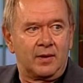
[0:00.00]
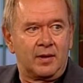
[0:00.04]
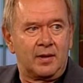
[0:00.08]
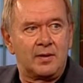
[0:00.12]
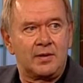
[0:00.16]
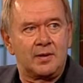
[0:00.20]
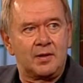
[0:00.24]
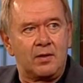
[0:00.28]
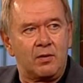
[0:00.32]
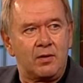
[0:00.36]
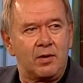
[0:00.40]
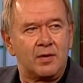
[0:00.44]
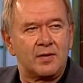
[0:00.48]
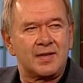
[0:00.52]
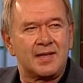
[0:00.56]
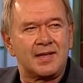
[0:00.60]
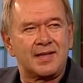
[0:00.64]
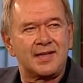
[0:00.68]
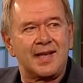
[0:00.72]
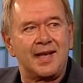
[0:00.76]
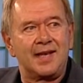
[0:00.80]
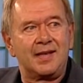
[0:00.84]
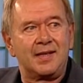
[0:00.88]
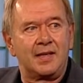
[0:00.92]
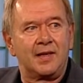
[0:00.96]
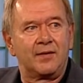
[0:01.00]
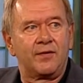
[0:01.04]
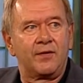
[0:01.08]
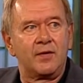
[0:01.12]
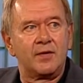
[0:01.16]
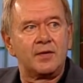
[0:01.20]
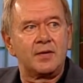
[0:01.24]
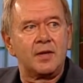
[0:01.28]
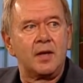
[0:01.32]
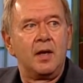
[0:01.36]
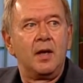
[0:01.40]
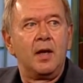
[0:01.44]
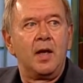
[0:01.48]
And so there's a slight
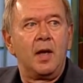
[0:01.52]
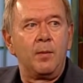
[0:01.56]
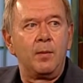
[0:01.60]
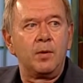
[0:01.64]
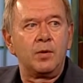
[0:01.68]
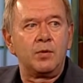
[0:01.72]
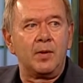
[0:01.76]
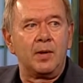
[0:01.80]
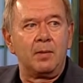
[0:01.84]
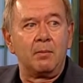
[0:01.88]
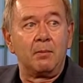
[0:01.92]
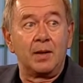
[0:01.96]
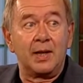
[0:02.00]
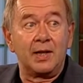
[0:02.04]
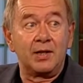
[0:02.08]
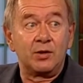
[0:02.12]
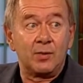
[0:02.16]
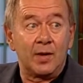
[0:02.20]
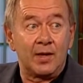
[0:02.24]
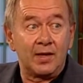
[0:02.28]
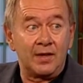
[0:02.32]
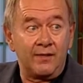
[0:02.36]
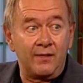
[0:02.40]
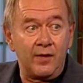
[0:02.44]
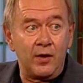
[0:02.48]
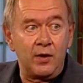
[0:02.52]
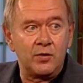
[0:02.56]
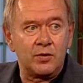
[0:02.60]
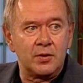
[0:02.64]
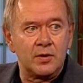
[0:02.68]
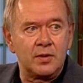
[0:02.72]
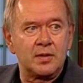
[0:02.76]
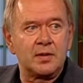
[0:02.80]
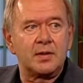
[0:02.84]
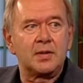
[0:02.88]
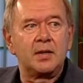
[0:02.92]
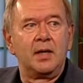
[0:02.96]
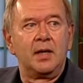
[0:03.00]
difference between blood
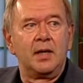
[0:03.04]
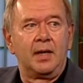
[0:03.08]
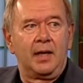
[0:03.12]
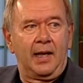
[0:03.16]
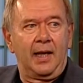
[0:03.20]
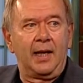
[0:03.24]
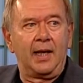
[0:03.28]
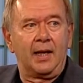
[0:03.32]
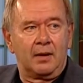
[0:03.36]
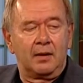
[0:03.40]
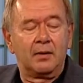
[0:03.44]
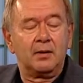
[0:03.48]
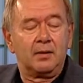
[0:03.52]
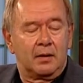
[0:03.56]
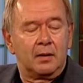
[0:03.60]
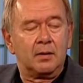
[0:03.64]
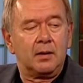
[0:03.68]
transfusions and